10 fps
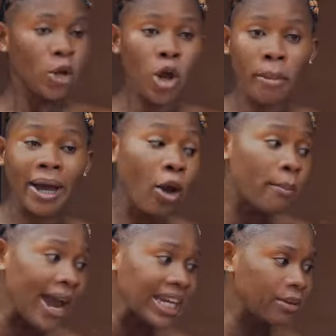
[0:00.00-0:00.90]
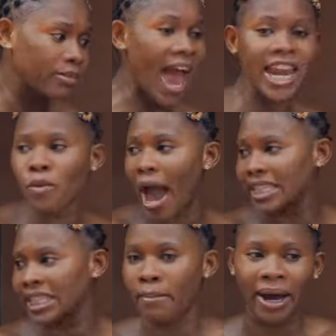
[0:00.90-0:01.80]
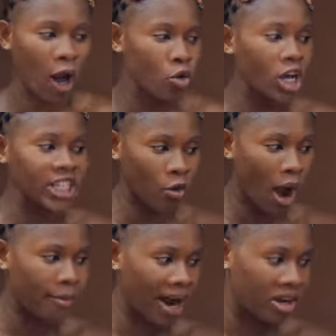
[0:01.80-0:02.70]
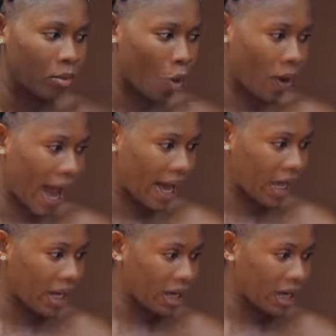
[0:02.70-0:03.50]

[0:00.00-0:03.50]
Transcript: Mama, don't mind him. Anywhere I see a man, I'll rush and go and marry him, okay?